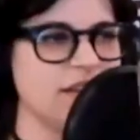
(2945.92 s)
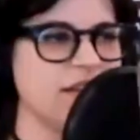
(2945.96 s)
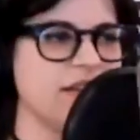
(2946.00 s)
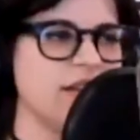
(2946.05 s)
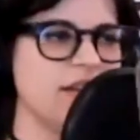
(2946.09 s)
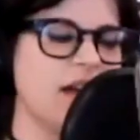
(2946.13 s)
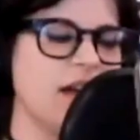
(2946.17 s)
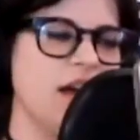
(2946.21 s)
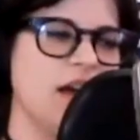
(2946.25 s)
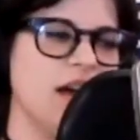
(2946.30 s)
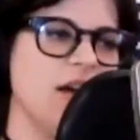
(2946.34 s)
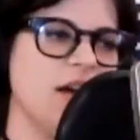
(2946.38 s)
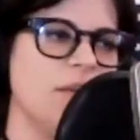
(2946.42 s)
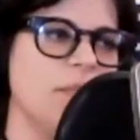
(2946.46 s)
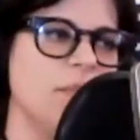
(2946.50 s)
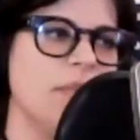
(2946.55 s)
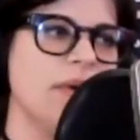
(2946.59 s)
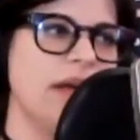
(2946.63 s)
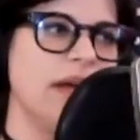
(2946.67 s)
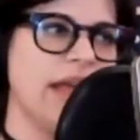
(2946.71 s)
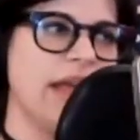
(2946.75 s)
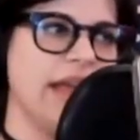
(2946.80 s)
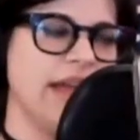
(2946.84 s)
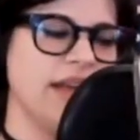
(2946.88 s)

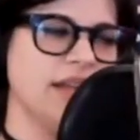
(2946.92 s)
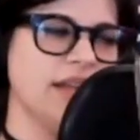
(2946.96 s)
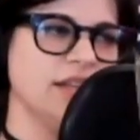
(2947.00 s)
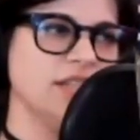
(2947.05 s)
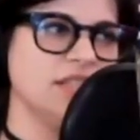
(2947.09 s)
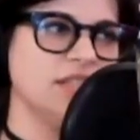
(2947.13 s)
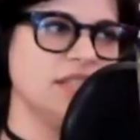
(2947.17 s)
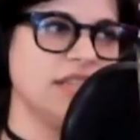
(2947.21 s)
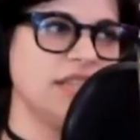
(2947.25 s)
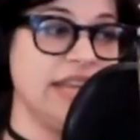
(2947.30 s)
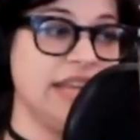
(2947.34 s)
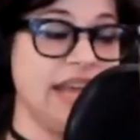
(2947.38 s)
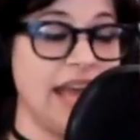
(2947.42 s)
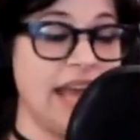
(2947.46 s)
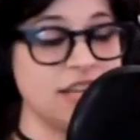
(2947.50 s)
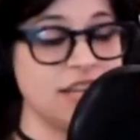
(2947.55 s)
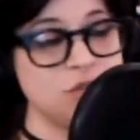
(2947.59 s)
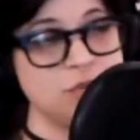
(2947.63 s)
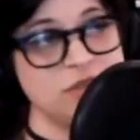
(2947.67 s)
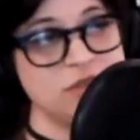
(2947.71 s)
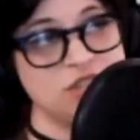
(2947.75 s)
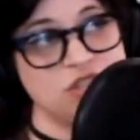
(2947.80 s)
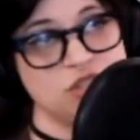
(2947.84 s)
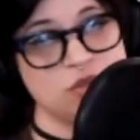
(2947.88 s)
Um, and he had to
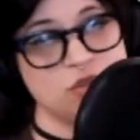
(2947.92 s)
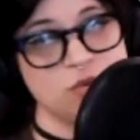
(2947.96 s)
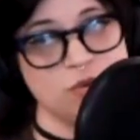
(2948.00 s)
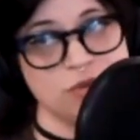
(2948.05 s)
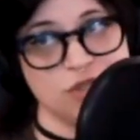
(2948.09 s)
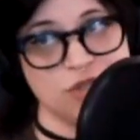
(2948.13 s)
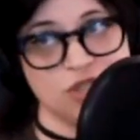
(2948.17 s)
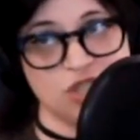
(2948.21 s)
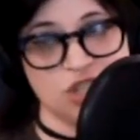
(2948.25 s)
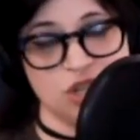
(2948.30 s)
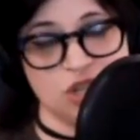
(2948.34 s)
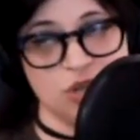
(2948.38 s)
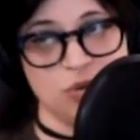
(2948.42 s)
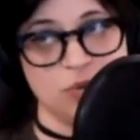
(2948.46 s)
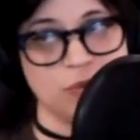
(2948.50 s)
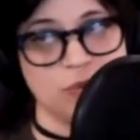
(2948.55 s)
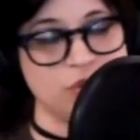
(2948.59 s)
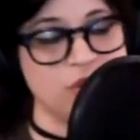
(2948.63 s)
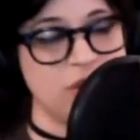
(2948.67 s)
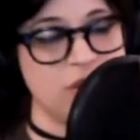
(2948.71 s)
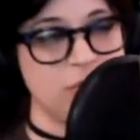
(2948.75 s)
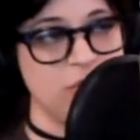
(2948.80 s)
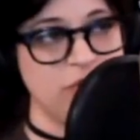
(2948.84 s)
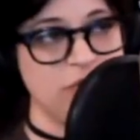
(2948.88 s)
switch schools too,
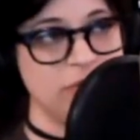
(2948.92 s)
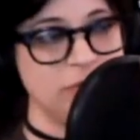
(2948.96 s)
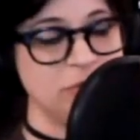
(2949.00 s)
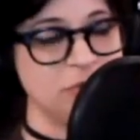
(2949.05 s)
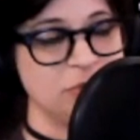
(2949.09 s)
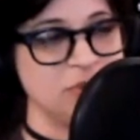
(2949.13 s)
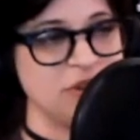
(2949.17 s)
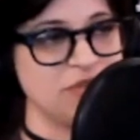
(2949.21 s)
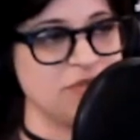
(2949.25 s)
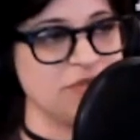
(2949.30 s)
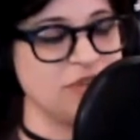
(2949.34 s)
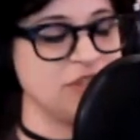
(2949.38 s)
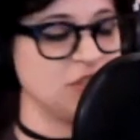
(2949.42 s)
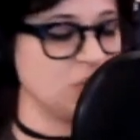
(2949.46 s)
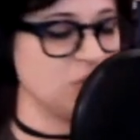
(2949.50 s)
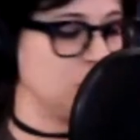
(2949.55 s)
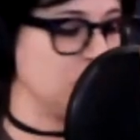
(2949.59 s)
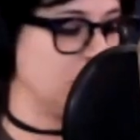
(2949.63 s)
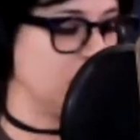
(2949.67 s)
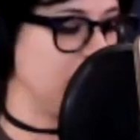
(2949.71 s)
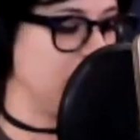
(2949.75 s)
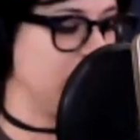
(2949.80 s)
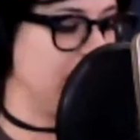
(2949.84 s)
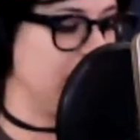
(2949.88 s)
so they moved him to a different
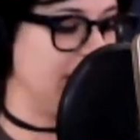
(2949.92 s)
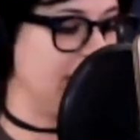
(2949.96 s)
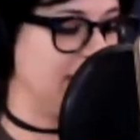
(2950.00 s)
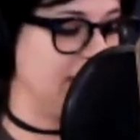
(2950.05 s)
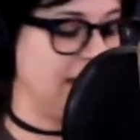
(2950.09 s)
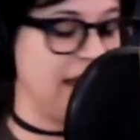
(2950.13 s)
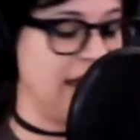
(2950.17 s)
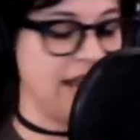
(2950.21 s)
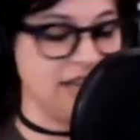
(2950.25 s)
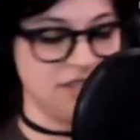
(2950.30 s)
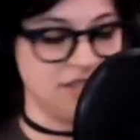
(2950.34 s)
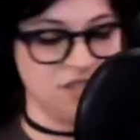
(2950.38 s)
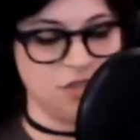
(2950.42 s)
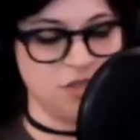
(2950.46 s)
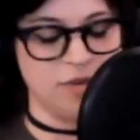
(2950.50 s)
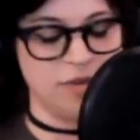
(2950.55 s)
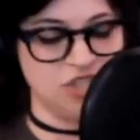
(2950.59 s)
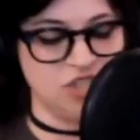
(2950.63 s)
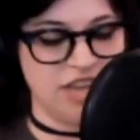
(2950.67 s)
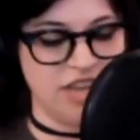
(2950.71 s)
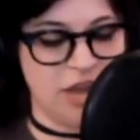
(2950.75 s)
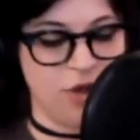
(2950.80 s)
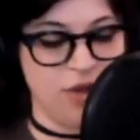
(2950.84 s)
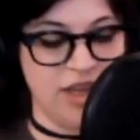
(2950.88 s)
school, and then I
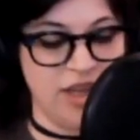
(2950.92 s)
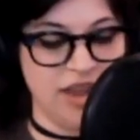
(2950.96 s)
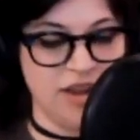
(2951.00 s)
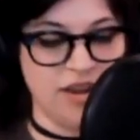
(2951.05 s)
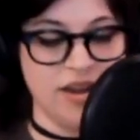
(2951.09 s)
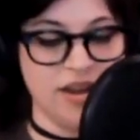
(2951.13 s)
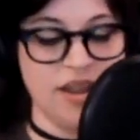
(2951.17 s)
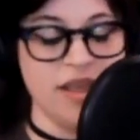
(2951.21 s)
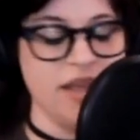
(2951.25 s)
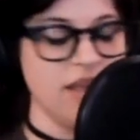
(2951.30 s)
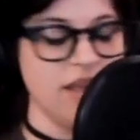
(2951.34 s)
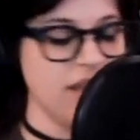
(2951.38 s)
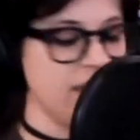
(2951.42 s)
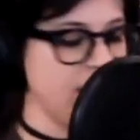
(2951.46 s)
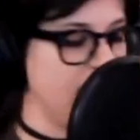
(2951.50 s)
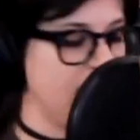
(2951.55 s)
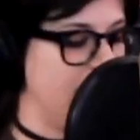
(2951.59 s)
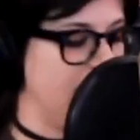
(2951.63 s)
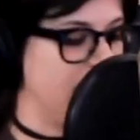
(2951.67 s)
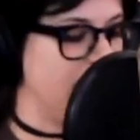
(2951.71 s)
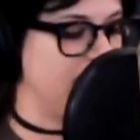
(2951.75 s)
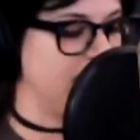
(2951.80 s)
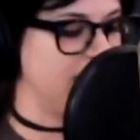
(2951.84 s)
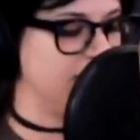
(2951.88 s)
switched out. And
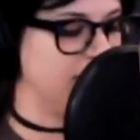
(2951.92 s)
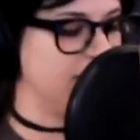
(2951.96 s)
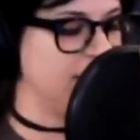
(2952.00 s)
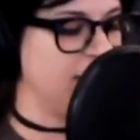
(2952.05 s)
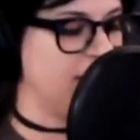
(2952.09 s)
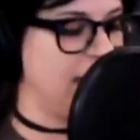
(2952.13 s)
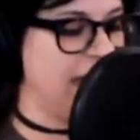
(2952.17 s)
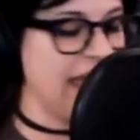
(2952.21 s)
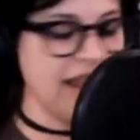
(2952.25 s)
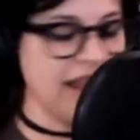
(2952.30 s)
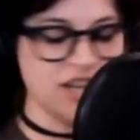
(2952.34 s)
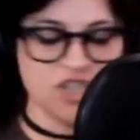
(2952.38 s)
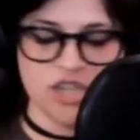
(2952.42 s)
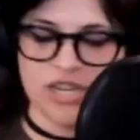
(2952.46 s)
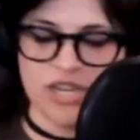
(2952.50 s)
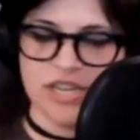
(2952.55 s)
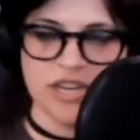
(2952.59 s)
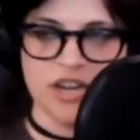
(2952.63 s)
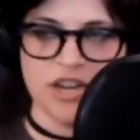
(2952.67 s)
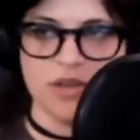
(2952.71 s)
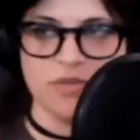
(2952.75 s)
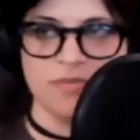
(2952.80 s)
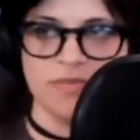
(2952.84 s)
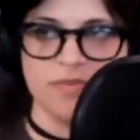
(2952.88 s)
uh, I actually,
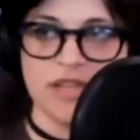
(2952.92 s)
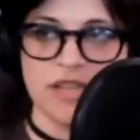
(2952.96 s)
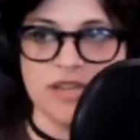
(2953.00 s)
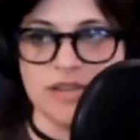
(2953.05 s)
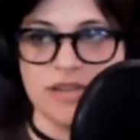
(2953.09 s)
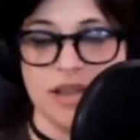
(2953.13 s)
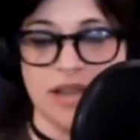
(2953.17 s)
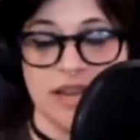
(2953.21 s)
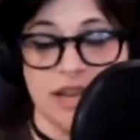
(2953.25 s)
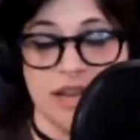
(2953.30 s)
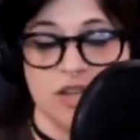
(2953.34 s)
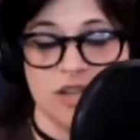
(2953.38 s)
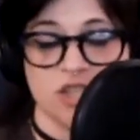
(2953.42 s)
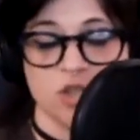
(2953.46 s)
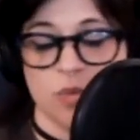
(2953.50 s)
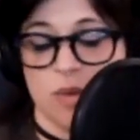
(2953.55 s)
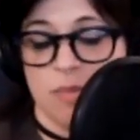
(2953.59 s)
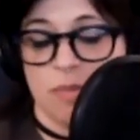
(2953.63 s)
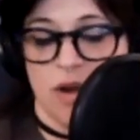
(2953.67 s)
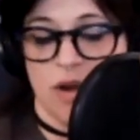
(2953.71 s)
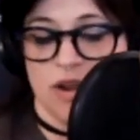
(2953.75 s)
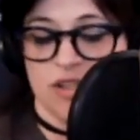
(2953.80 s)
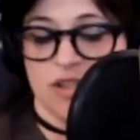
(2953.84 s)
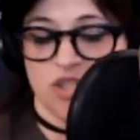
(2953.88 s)
you know, a, a little
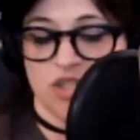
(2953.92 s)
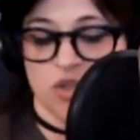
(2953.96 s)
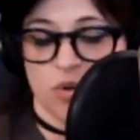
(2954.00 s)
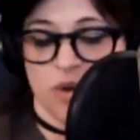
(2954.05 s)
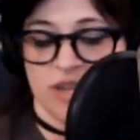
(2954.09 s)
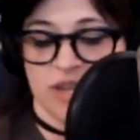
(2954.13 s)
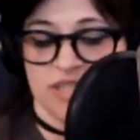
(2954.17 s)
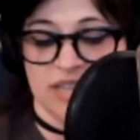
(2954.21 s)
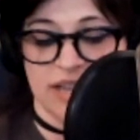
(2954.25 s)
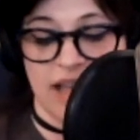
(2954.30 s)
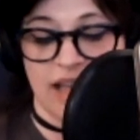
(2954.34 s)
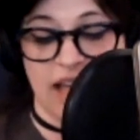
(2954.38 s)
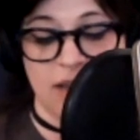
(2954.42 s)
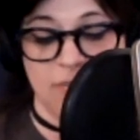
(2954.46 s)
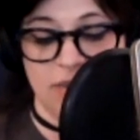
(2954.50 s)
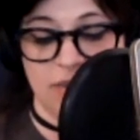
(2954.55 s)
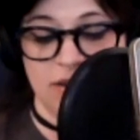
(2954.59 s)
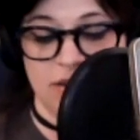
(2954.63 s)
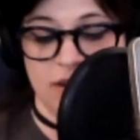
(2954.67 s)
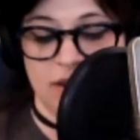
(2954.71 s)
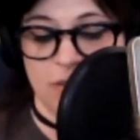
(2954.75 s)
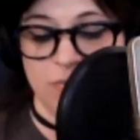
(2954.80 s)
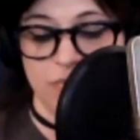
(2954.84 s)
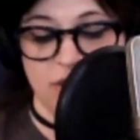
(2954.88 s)
sweet part of the story is like I'd
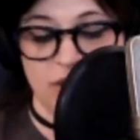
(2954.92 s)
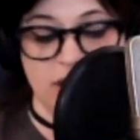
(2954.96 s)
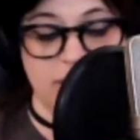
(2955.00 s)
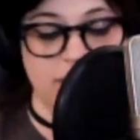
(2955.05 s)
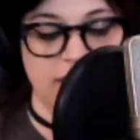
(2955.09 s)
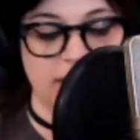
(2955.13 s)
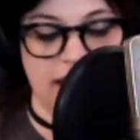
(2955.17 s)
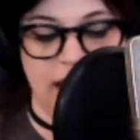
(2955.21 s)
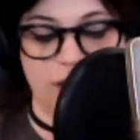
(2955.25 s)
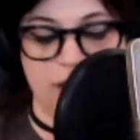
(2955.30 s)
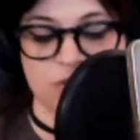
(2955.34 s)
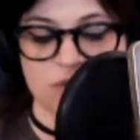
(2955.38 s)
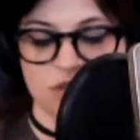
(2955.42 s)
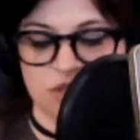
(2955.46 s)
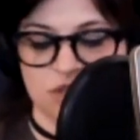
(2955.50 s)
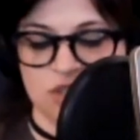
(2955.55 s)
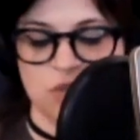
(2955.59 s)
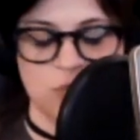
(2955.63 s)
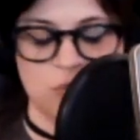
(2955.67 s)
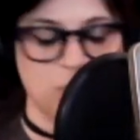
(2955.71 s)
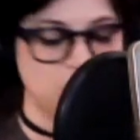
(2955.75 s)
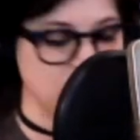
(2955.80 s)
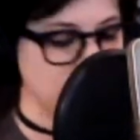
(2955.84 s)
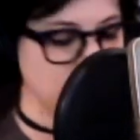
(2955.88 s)
been a pretty lousy
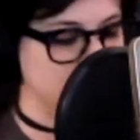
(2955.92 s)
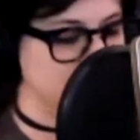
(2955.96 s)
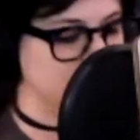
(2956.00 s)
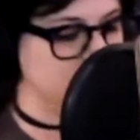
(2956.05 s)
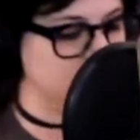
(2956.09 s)
student.